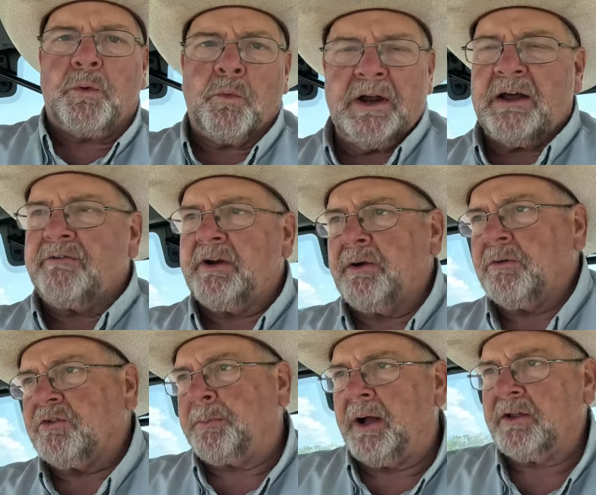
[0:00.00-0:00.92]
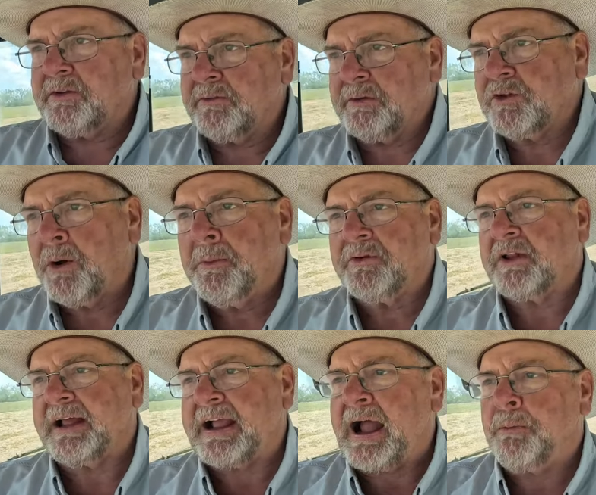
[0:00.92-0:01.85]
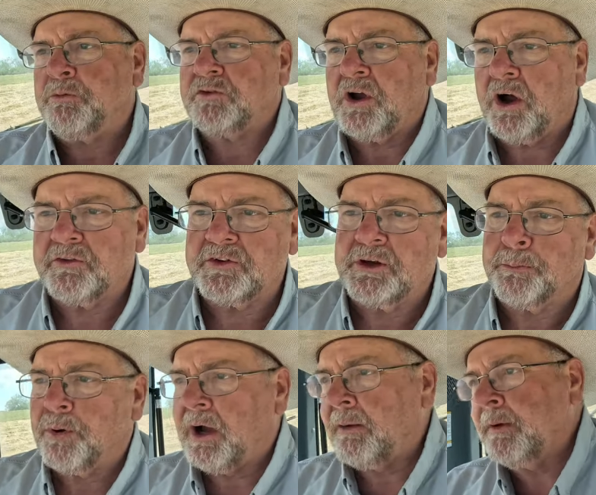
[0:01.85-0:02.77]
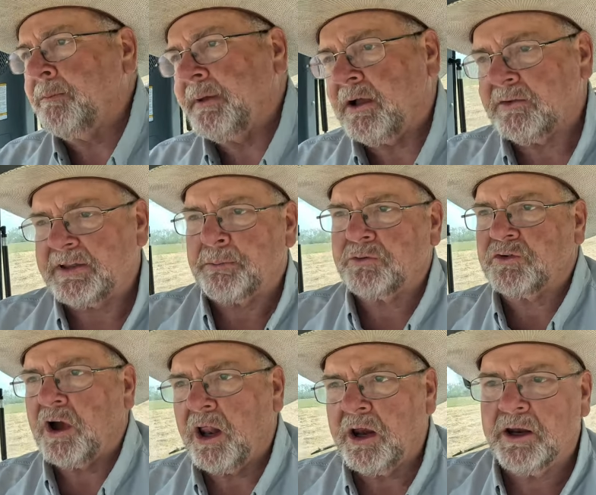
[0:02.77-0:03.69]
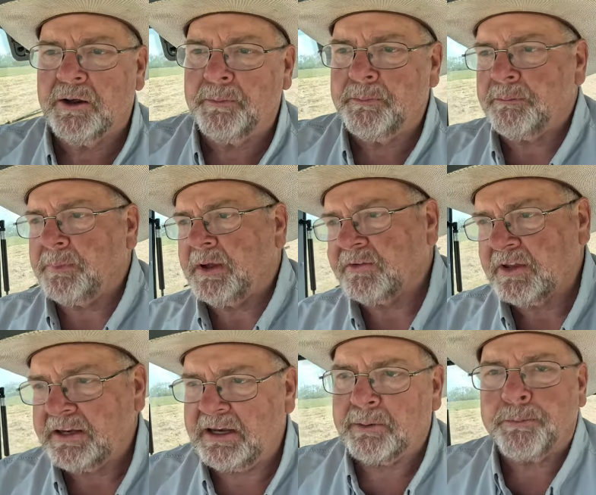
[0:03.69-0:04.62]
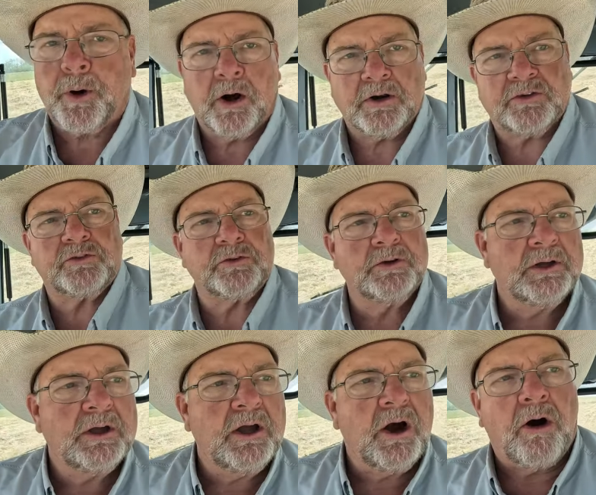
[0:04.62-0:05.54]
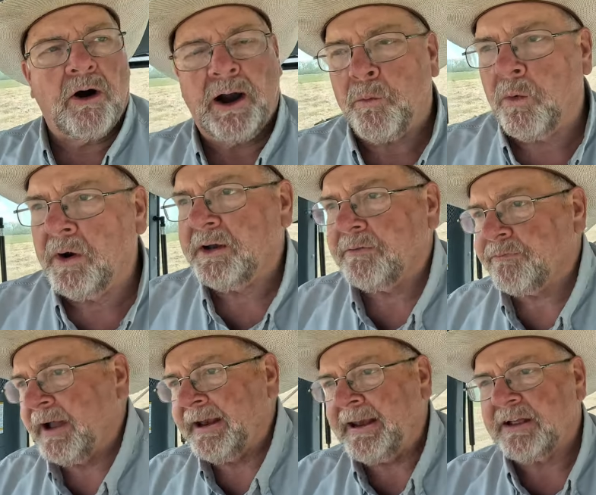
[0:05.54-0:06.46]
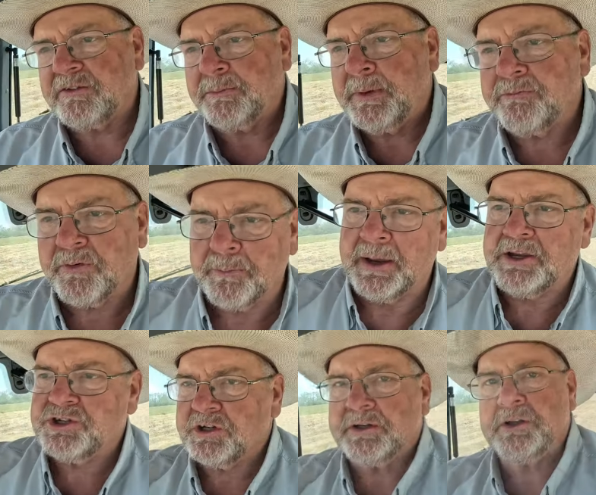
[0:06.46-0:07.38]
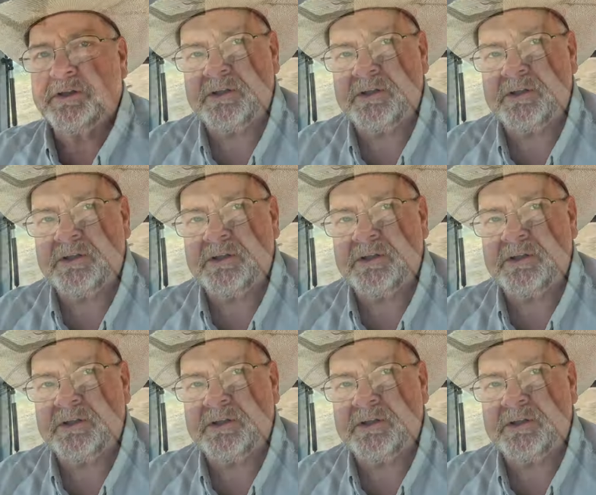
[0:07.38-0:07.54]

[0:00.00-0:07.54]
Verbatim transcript: were not very responsive. It was almost like I was causing a problem because I was calling them because I needed parts or I wanted to find out some information.